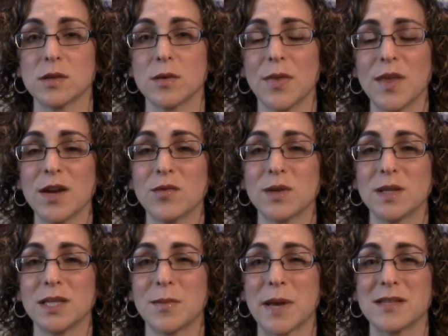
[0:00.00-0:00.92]
So I think it
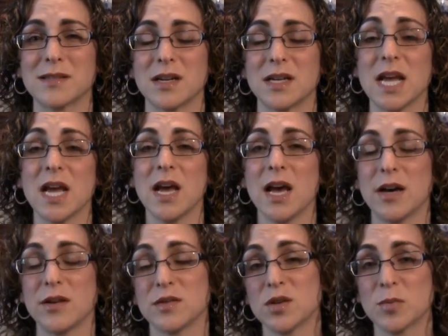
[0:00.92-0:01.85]
really depends on
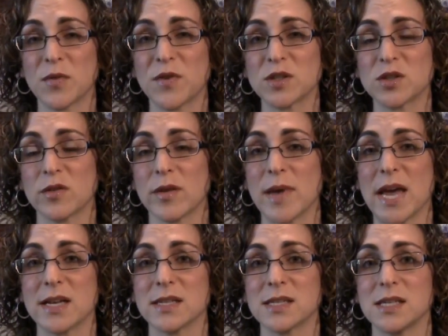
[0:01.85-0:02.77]
how superficial the
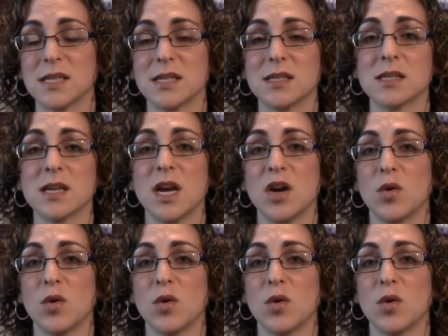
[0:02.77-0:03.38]
mass is.